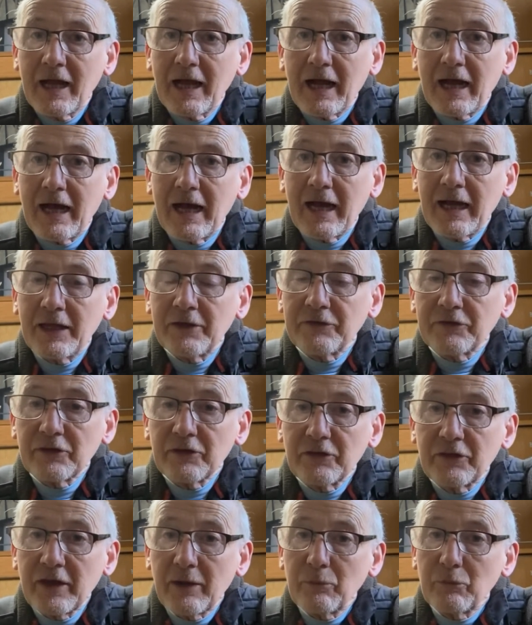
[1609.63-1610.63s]
And
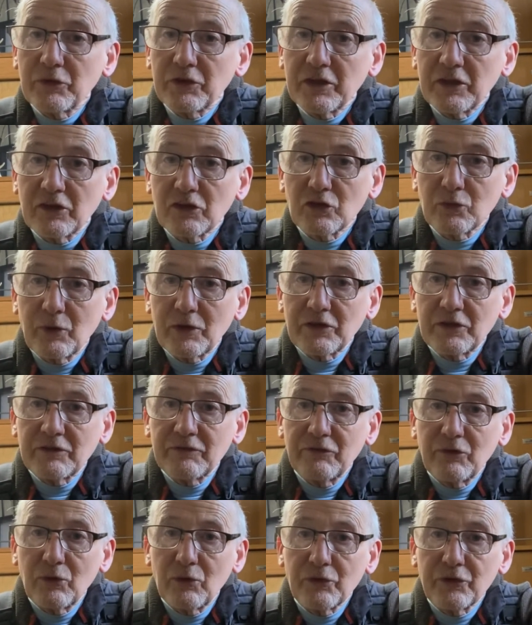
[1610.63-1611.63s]
then within a
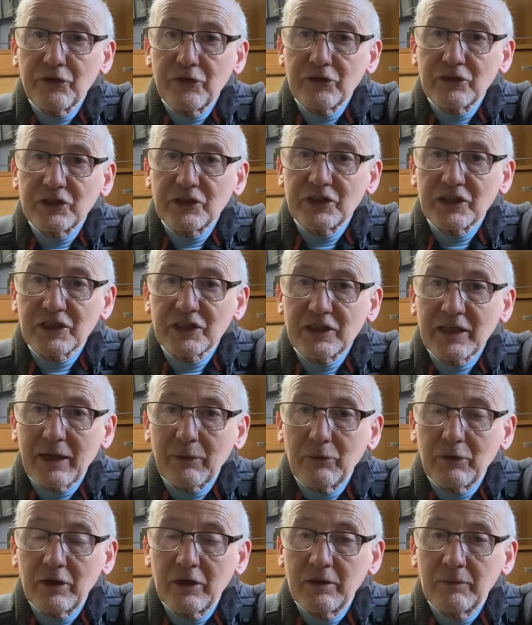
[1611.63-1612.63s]
36
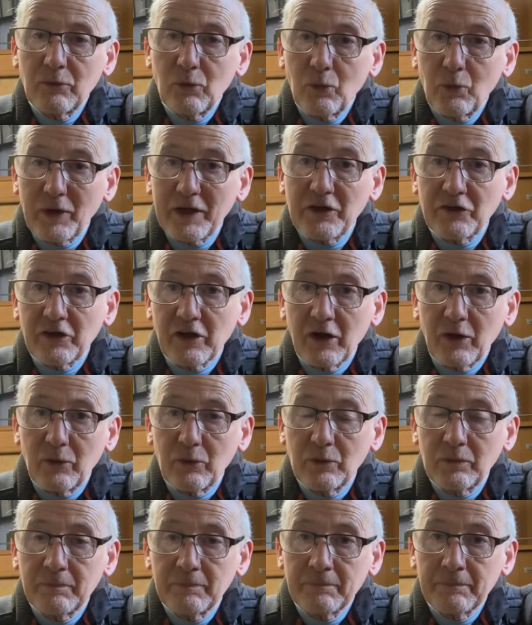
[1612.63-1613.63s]
hour
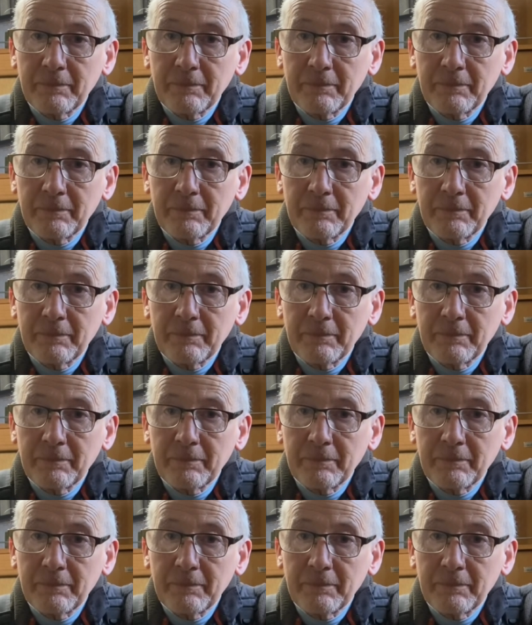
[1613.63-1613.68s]
window,